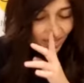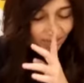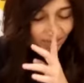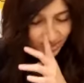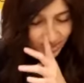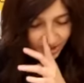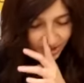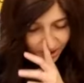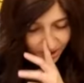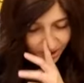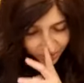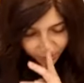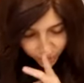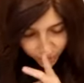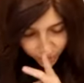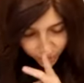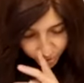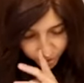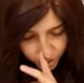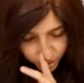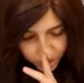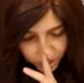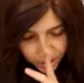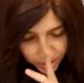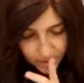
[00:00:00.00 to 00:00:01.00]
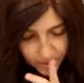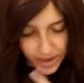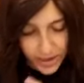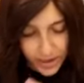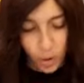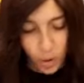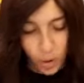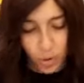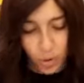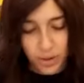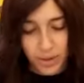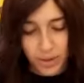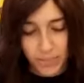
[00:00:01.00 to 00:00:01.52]
Therefore, it
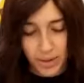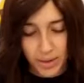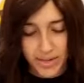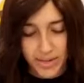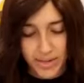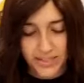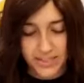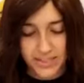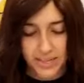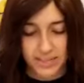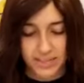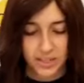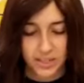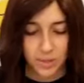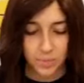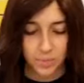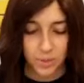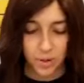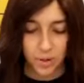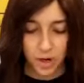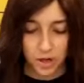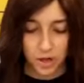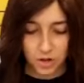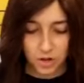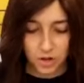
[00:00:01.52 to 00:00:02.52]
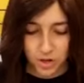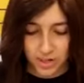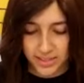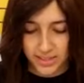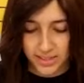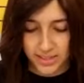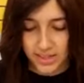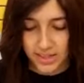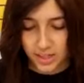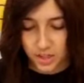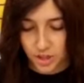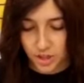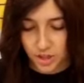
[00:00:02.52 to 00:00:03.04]
only makes sense to put our trust
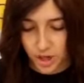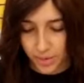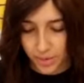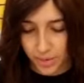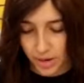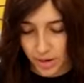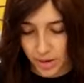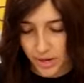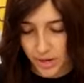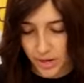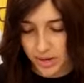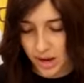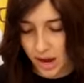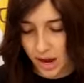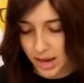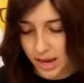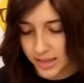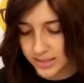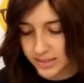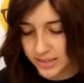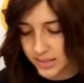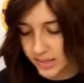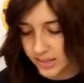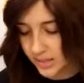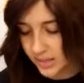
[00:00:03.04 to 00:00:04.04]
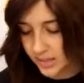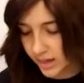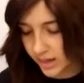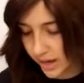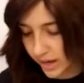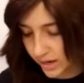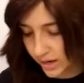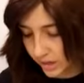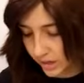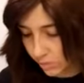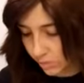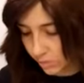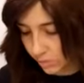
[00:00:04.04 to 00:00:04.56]
in Hashem and not in
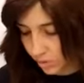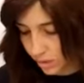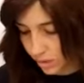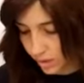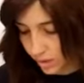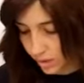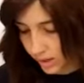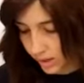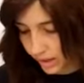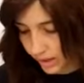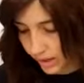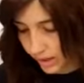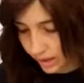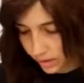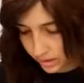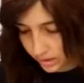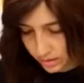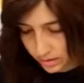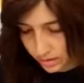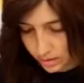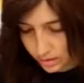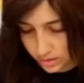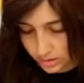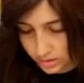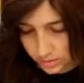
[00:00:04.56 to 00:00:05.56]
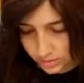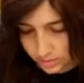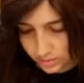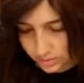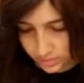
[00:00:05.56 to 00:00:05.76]
anyone else.